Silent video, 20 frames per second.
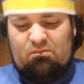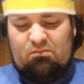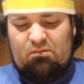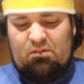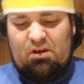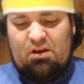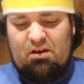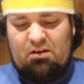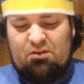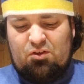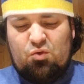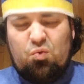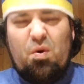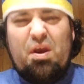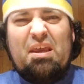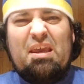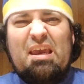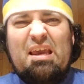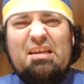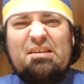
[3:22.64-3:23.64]

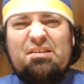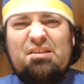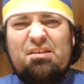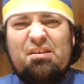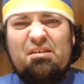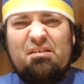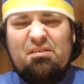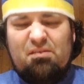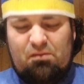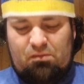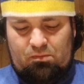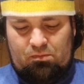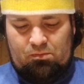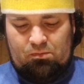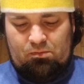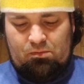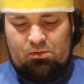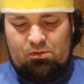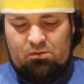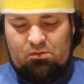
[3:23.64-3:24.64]
Twinkies,
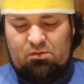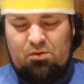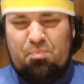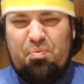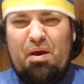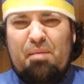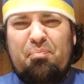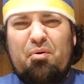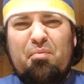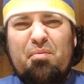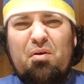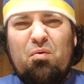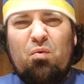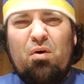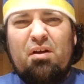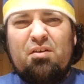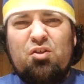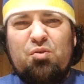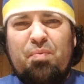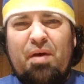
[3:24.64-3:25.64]
the peppermint
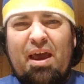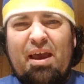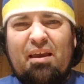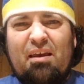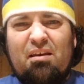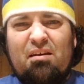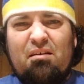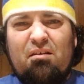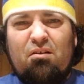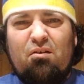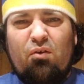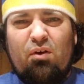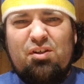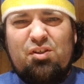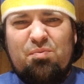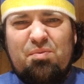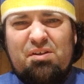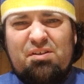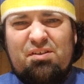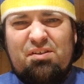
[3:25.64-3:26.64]
ones back in
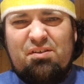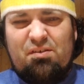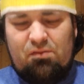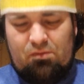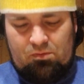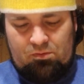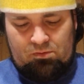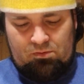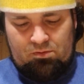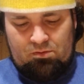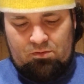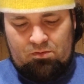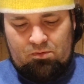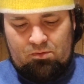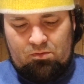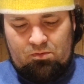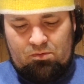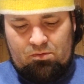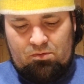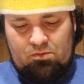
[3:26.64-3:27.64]
Christmas,
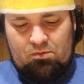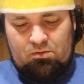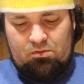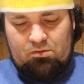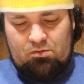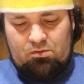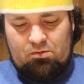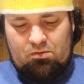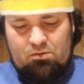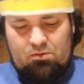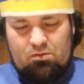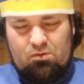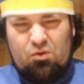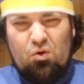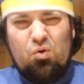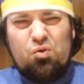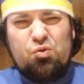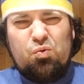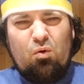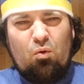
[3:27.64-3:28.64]

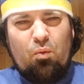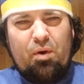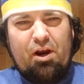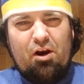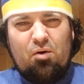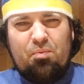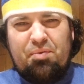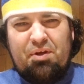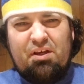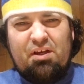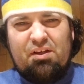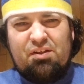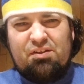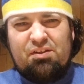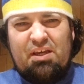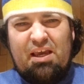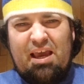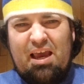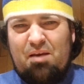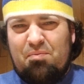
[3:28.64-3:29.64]
those were weird because
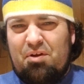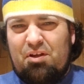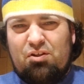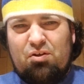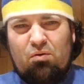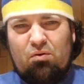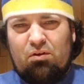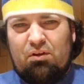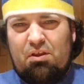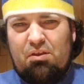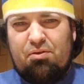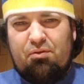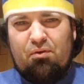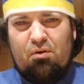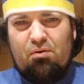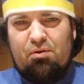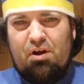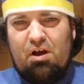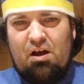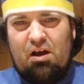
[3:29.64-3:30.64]
they had me totally
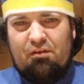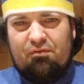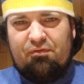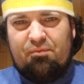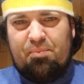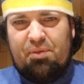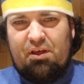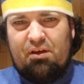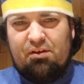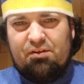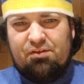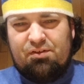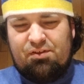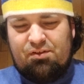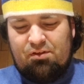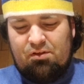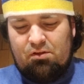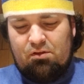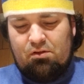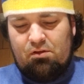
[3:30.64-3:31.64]
thrown off because
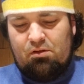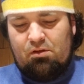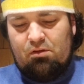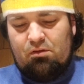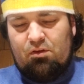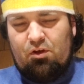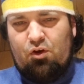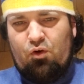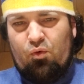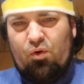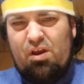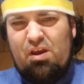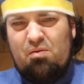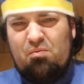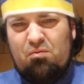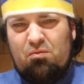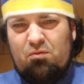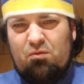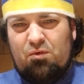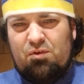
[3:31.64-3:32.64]
the
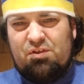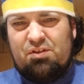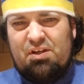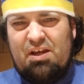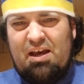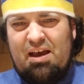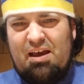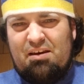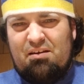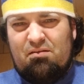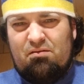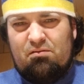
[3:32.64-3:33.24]
cream was not